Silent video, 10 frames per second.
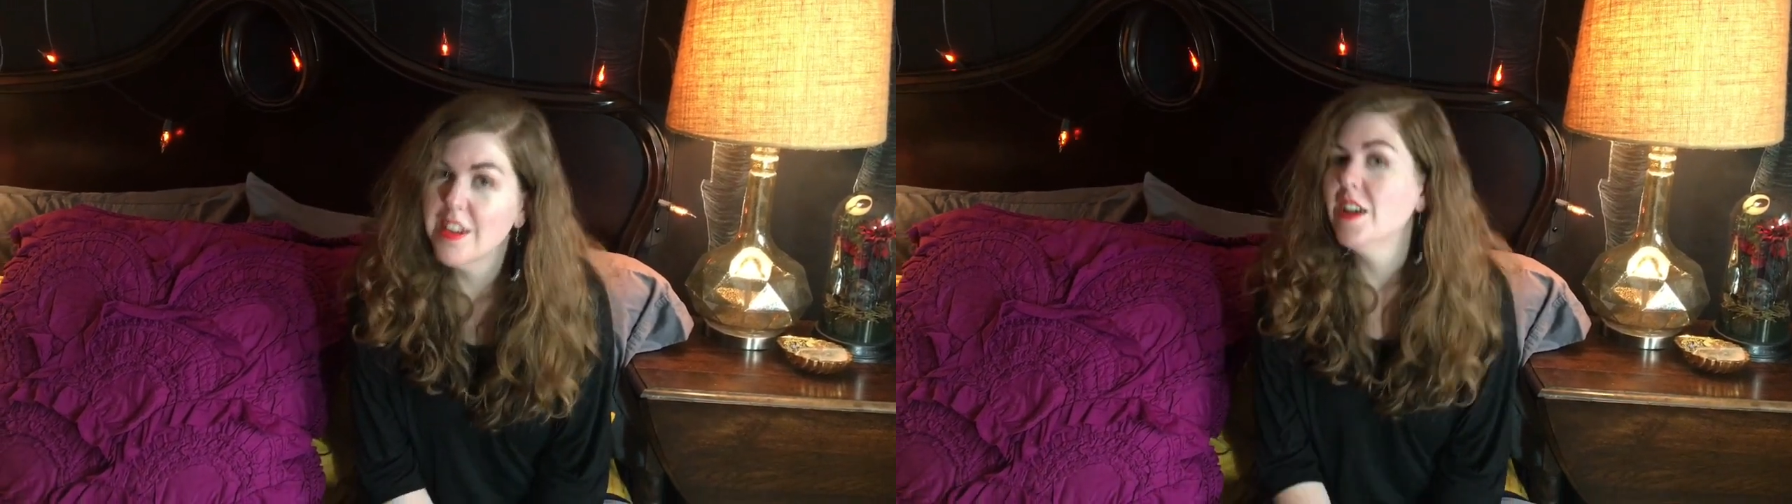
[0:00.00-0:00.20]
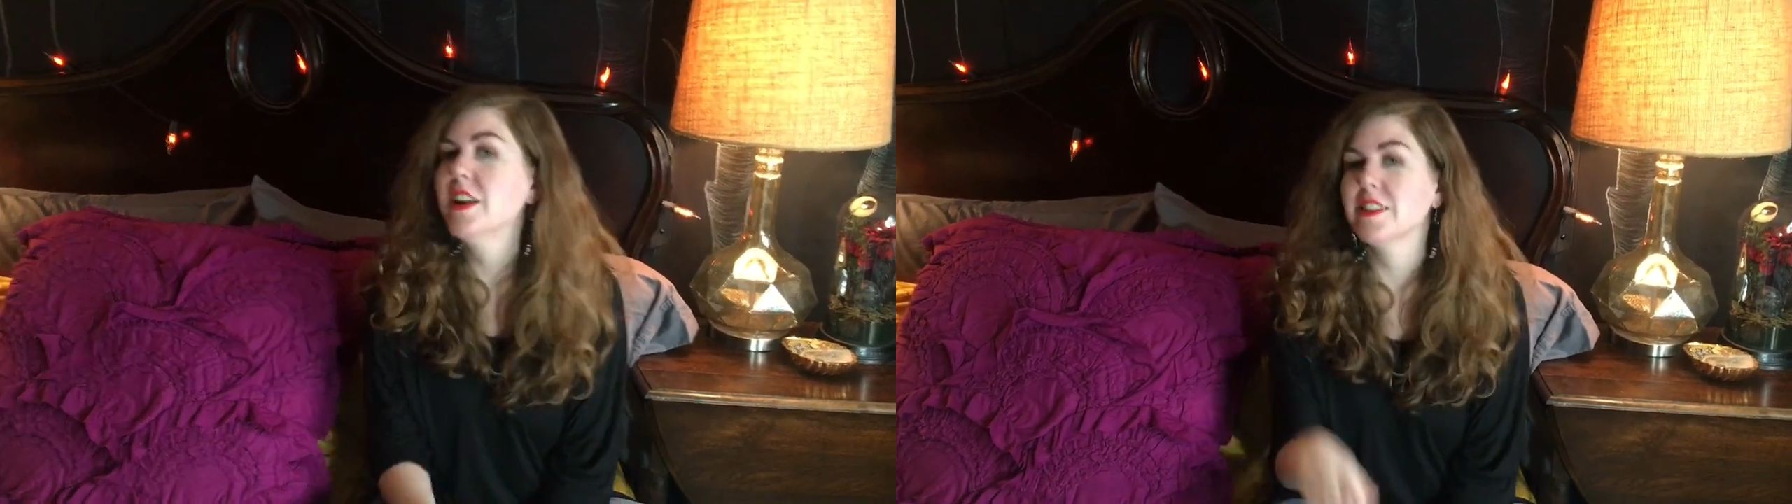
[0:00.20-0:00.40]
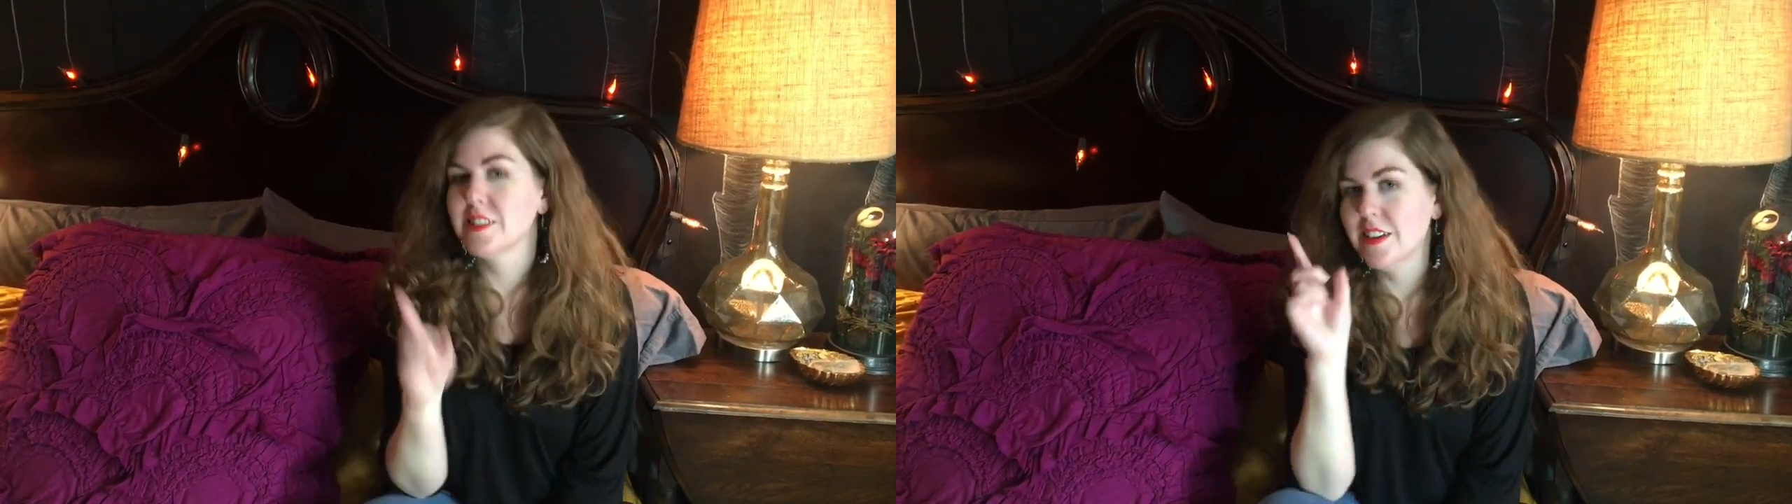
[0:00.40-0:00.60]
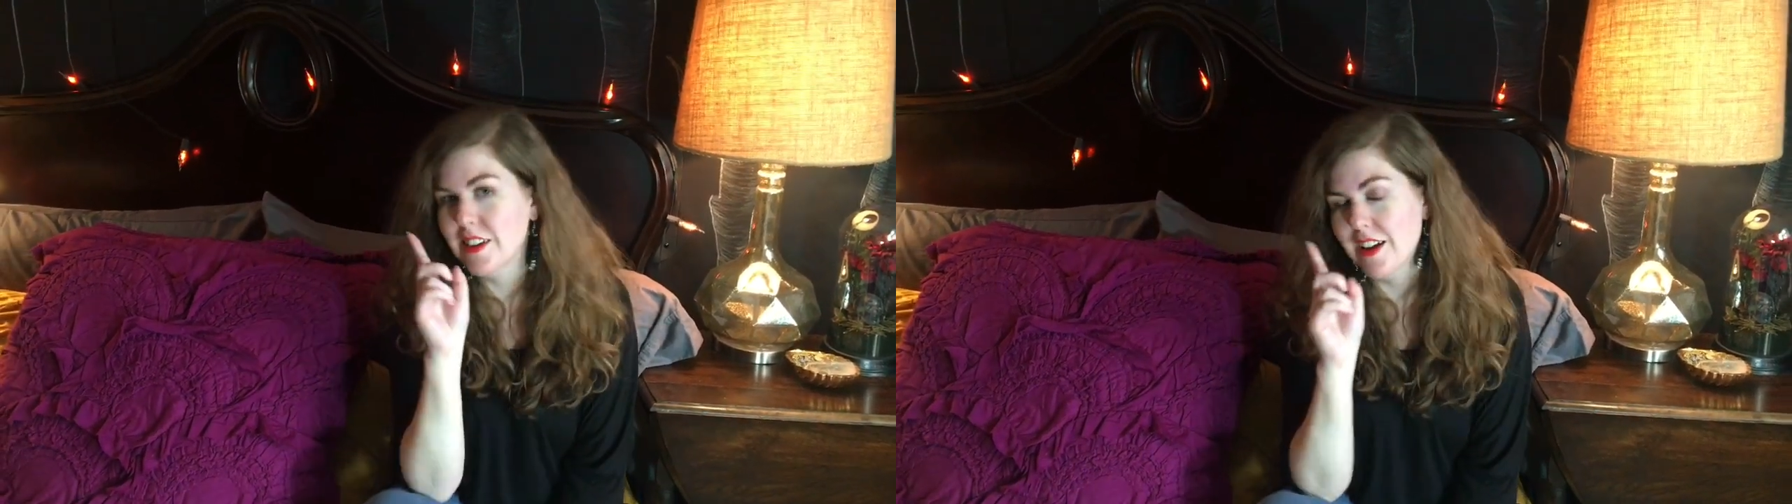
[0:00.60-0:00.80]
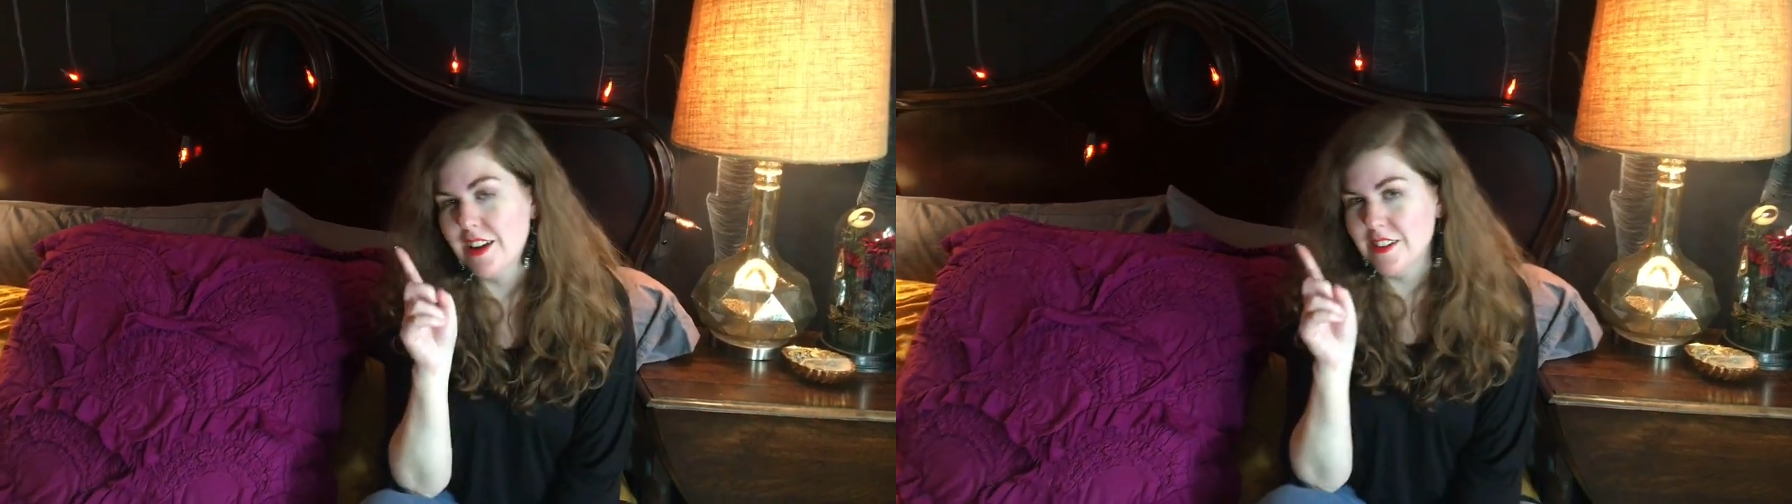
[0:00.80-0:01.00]
next
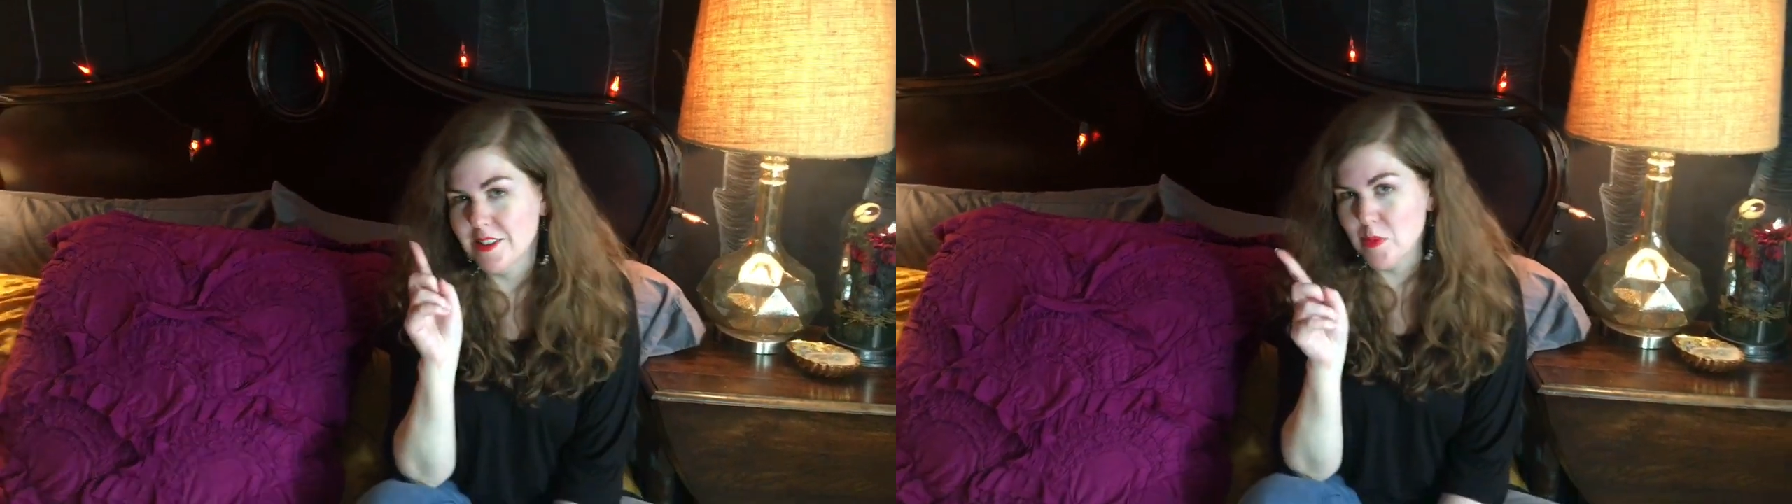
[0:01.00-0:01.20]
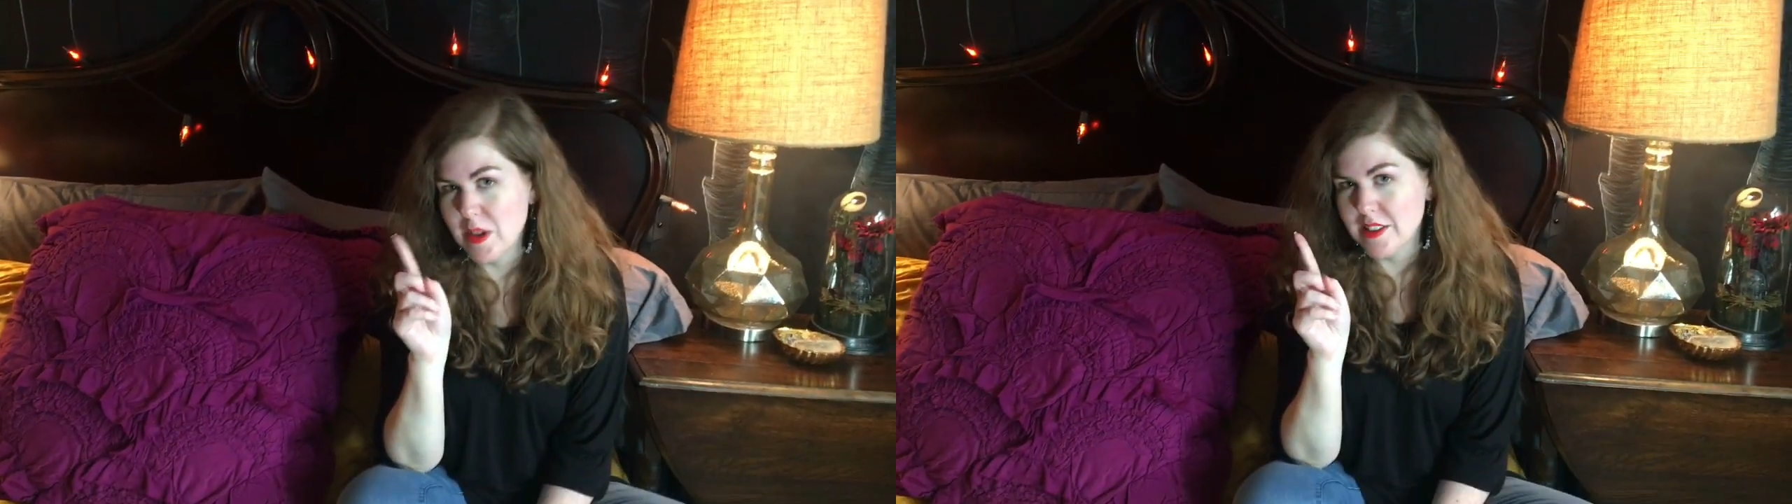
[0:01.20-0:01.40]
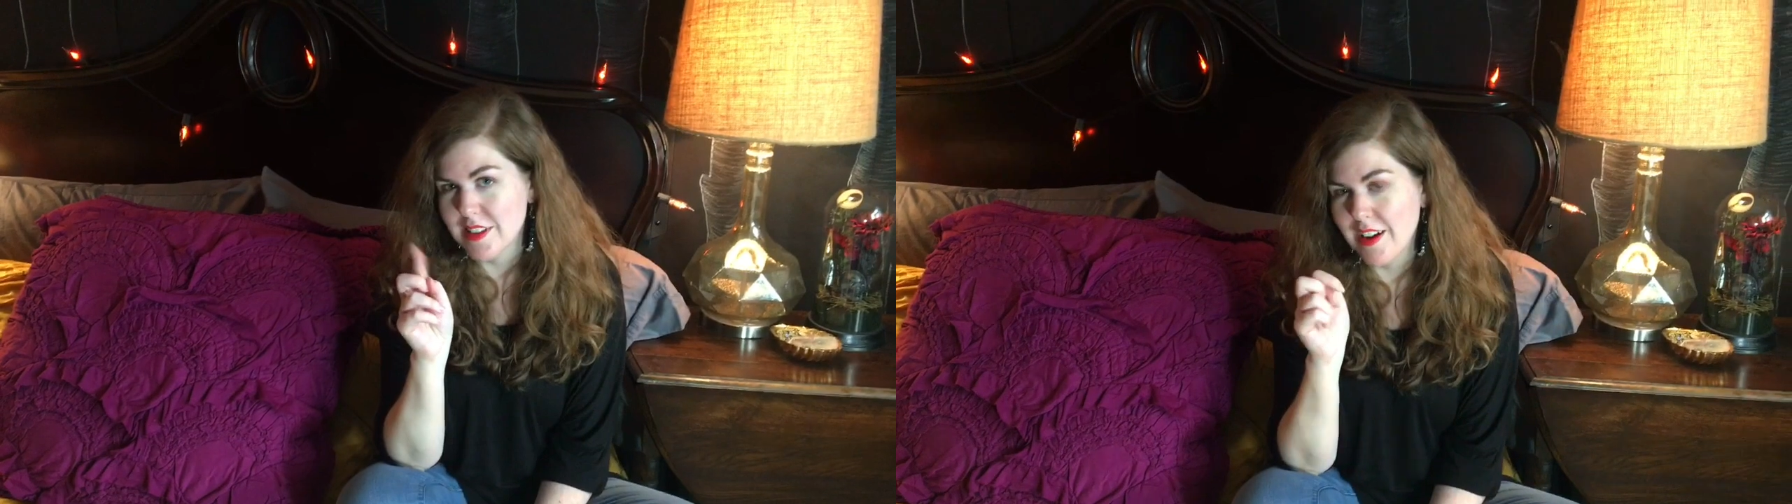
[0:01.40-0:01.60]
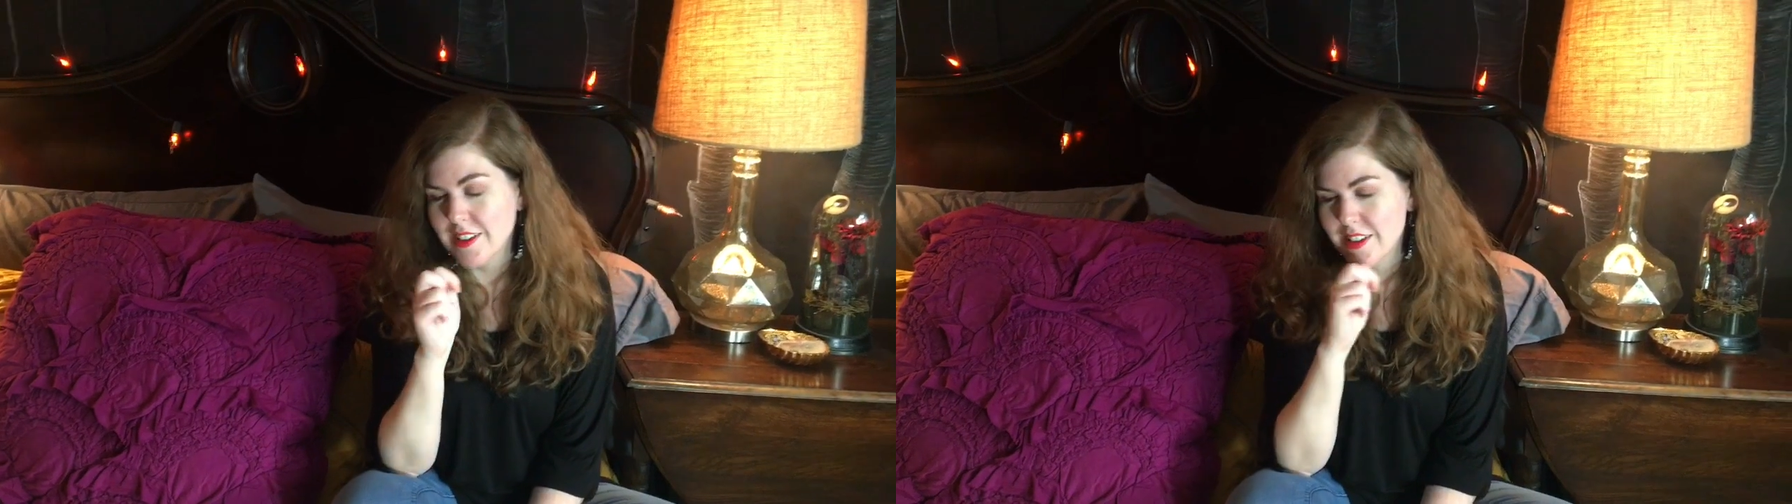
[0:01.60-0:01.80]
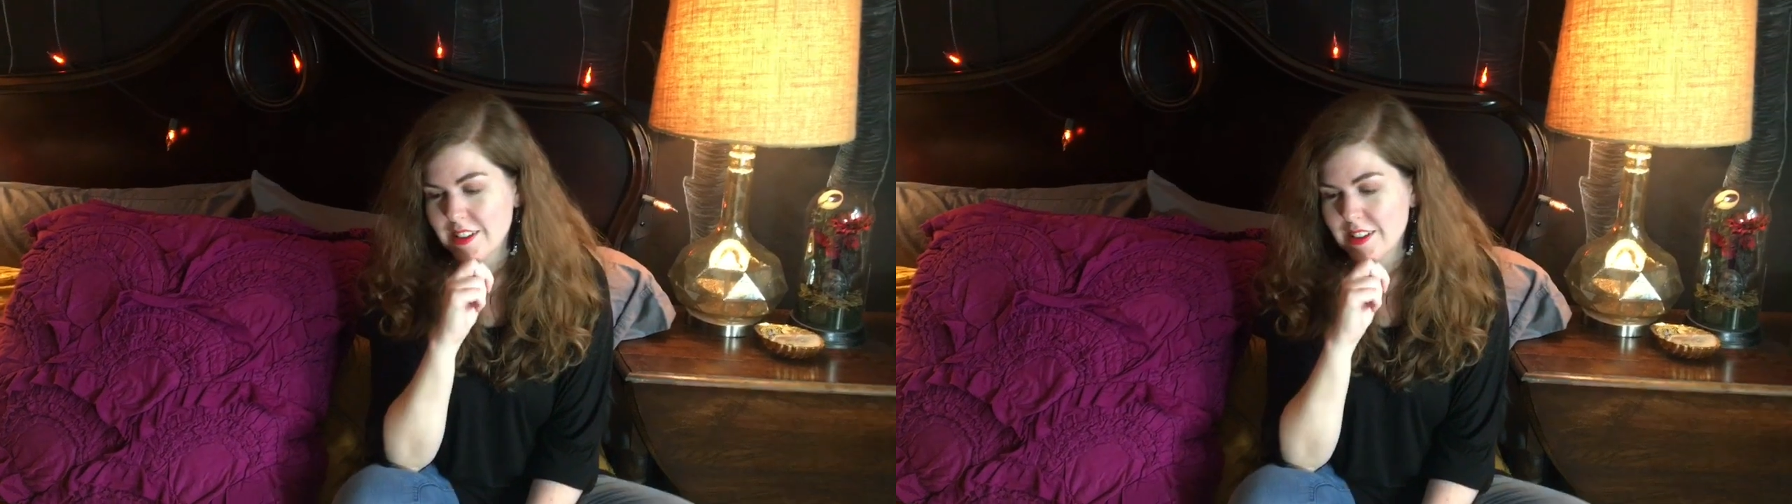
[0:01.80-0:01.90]
Sunday to be exact,